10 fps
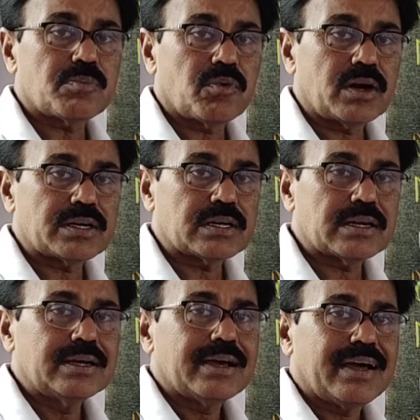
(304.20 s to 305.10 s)
of
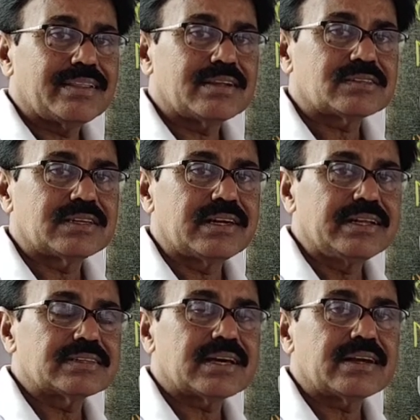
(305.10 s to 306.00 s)
water and the
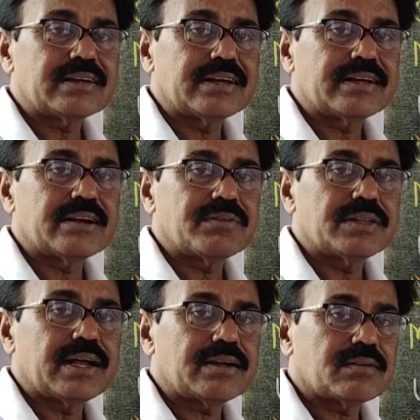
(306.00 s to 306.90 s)
seedlings are treated
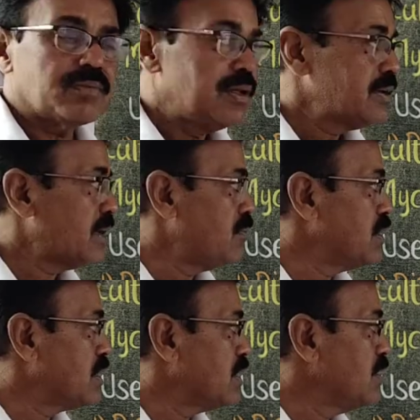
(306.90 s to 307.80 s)
with that
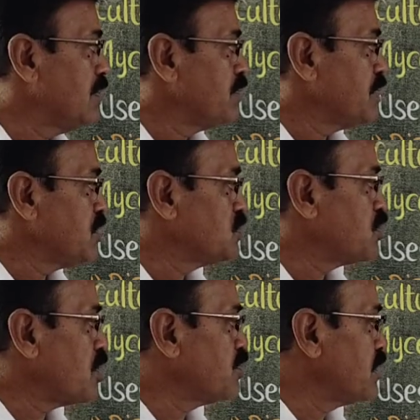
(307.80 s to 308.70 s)
chemical, it is
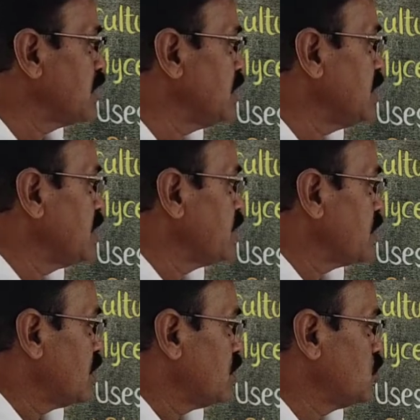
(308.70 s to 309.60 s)
properly
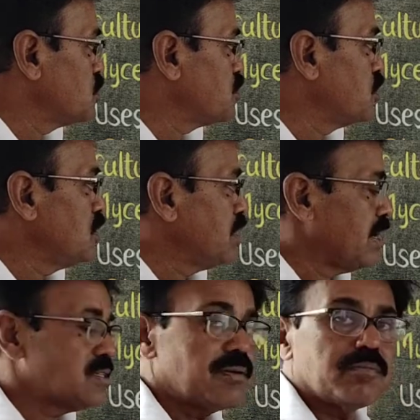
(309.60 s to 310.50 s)
useful
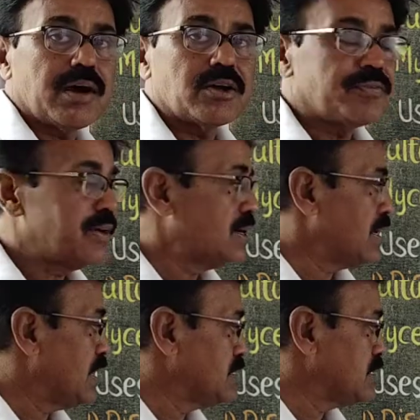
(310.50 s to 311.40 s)
as a
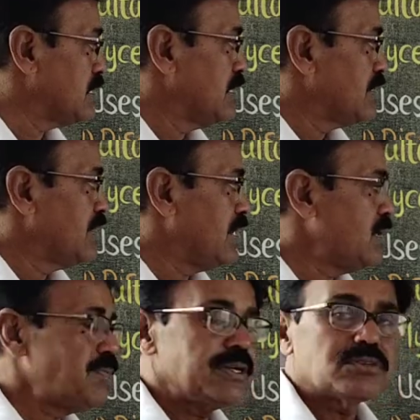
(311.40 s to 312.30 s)
biofertilizer. Then
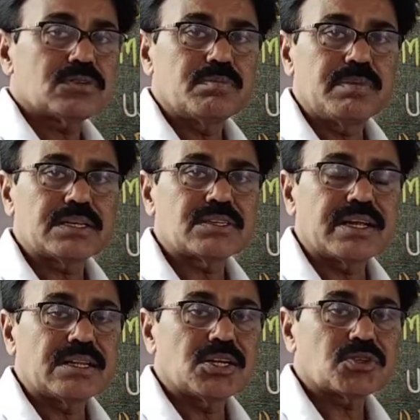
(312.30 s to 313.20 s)
if it is mixed
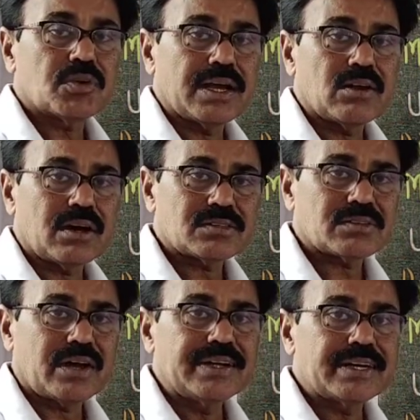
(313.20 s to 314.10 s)
in the soil or
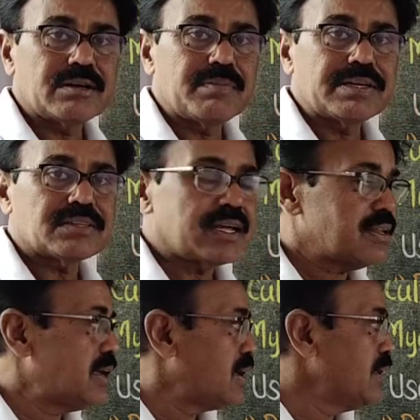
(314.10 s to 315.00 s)
soil treatments are
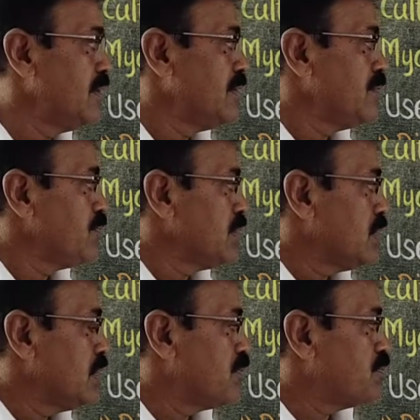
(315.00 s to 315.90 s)
there,
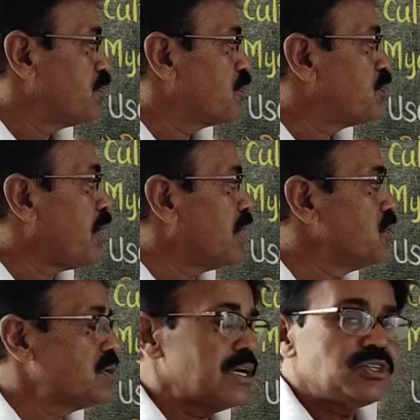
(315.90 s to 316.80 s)
a
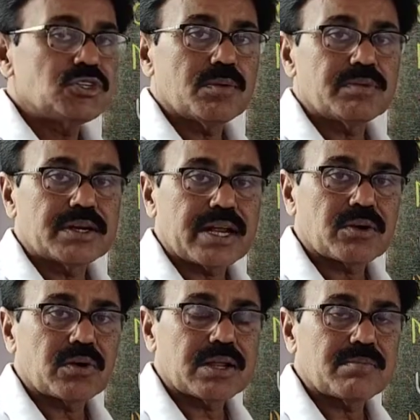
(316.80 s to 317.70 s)
5 kg of the
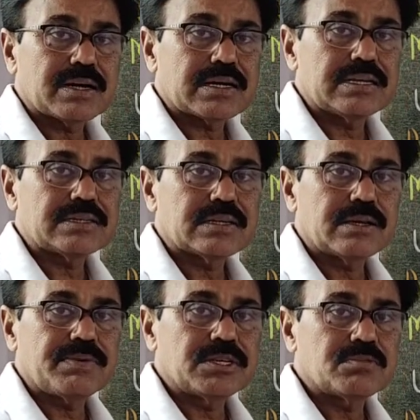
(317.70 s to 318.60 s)
Trichoderma culture,
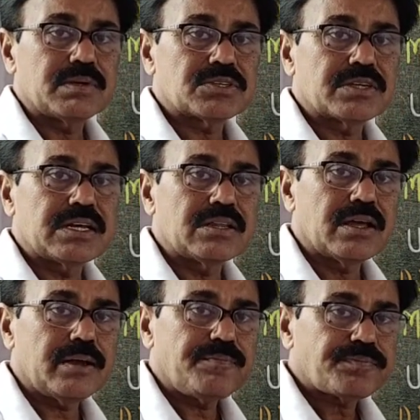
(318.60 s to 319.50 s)
if it is mixed in
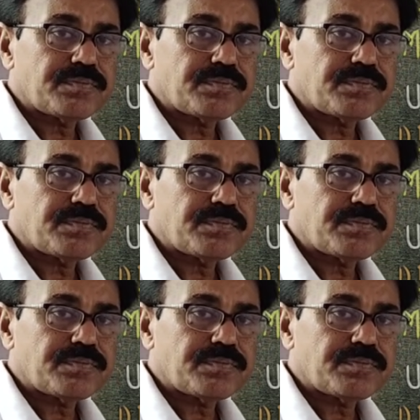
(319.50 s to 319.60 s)
the